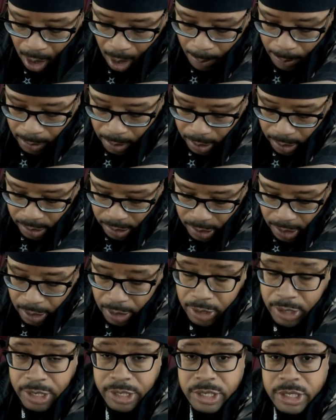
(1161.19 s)
I'm gonna
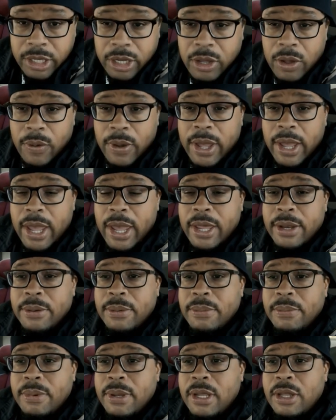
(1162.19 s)
consider this to go ahead
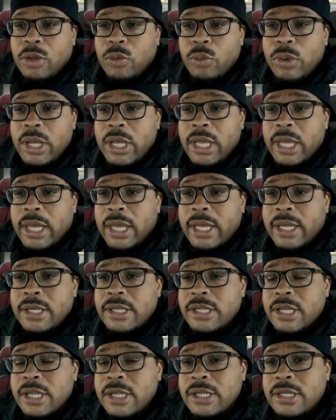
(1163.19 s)
and be the
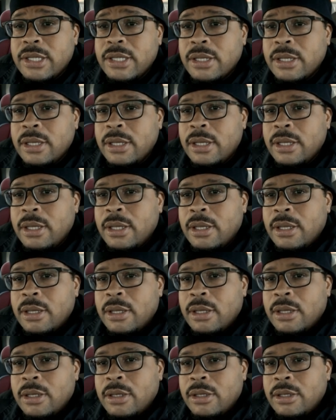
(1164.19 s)
weekend since
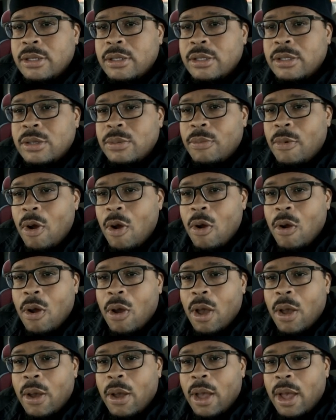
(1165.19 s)

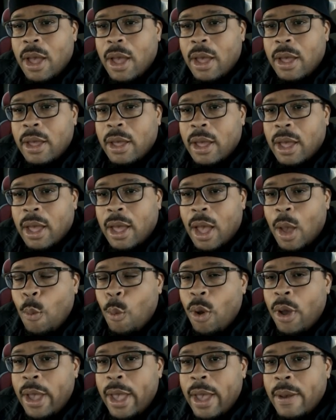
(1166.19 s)
tomorrow I
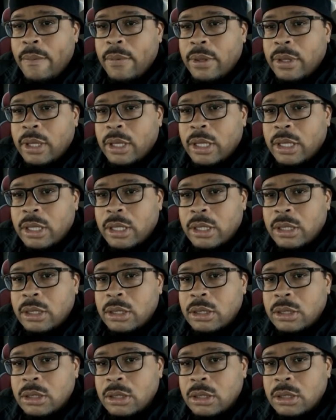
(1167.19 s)
won't have a a,
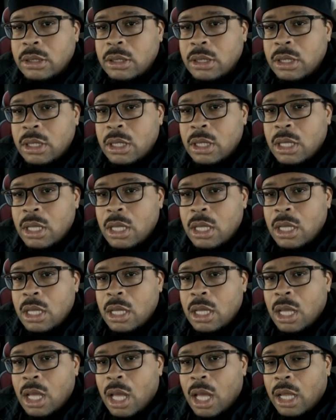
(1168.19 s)

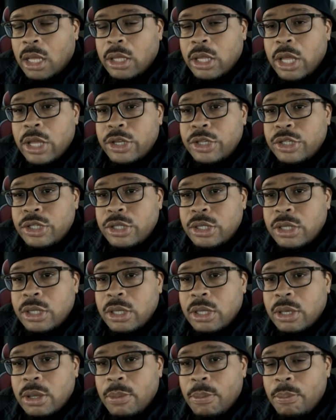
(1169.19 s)
a lunch
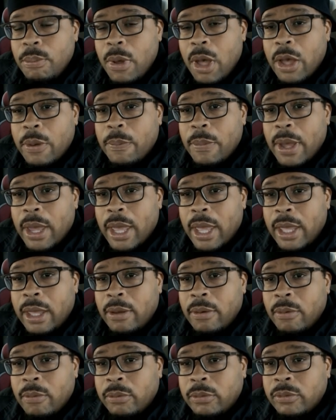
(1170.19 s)

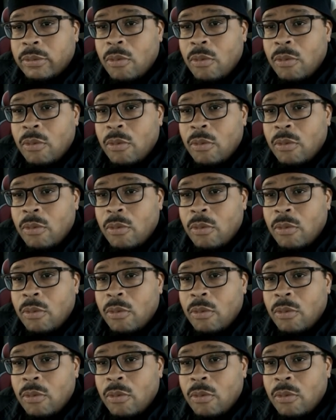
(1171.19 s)
mukbang.